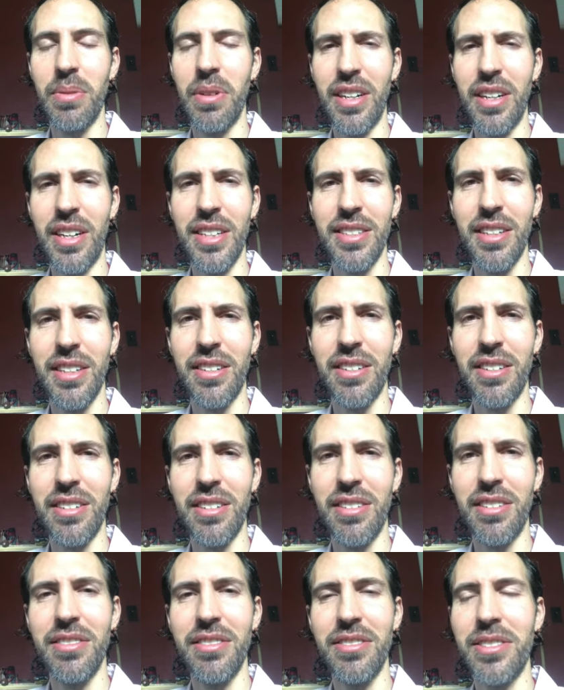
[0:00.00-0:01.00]
I guess I could
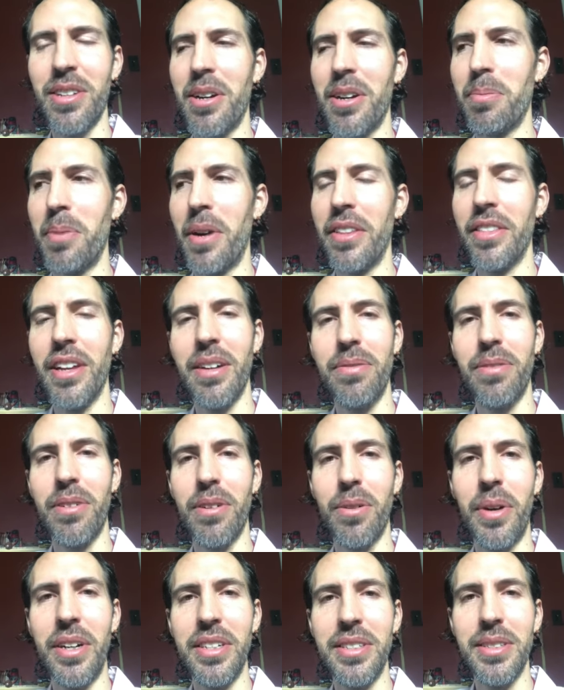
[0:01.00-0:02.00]
talk about that for
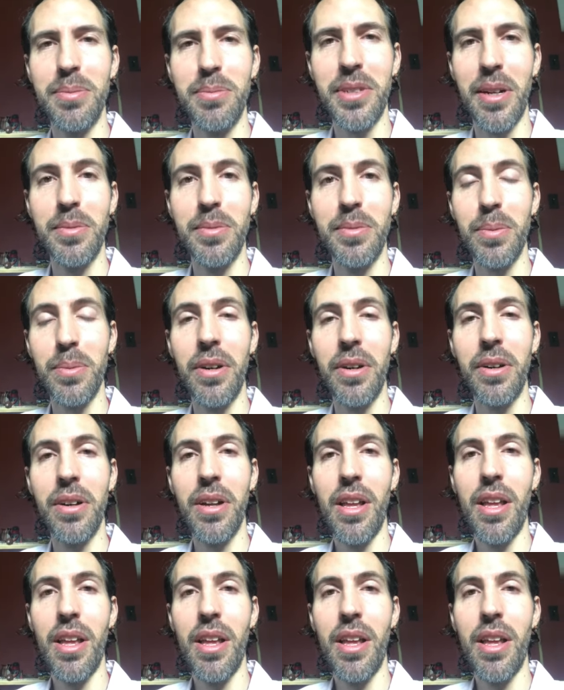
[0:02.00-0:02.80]
quite some time as well.